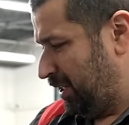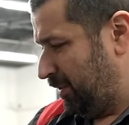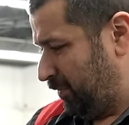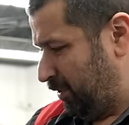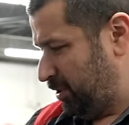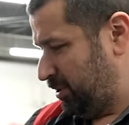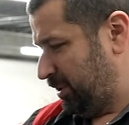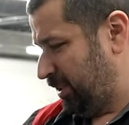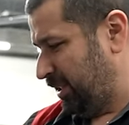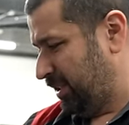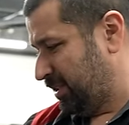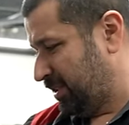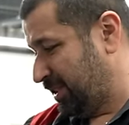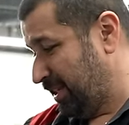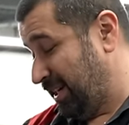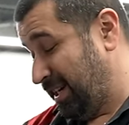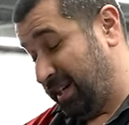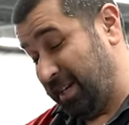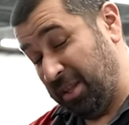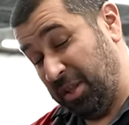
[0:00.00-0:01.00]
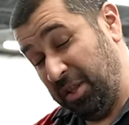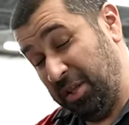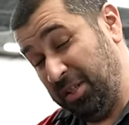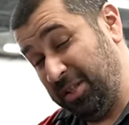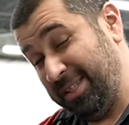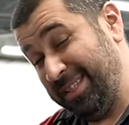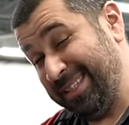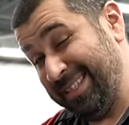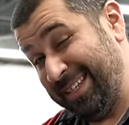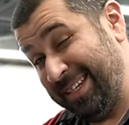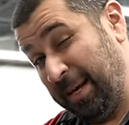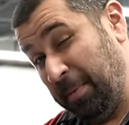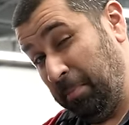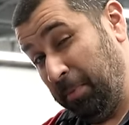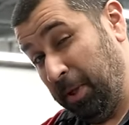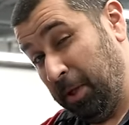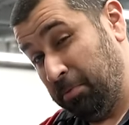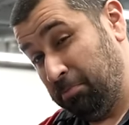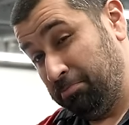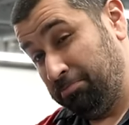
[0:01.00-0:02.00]
First thing is, this is an
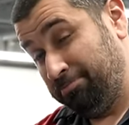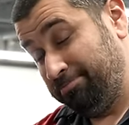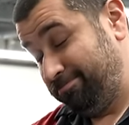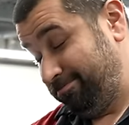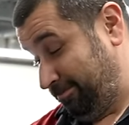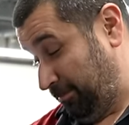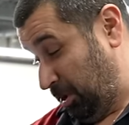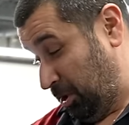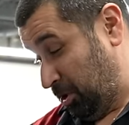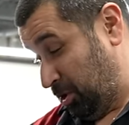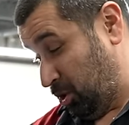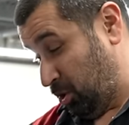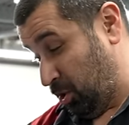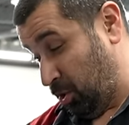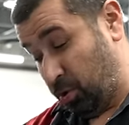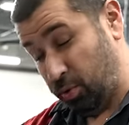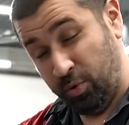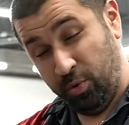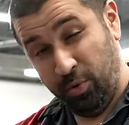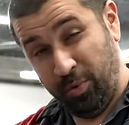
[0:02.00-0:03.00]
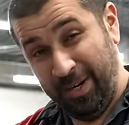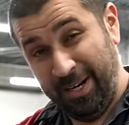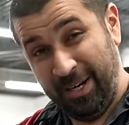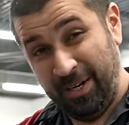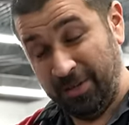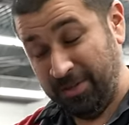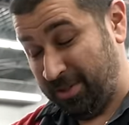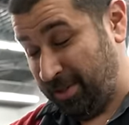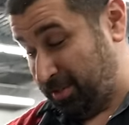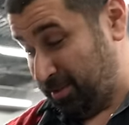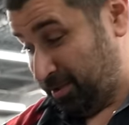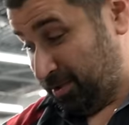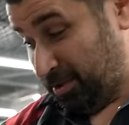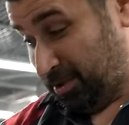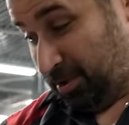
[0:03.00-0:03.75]
emblem. There is no radar sensor.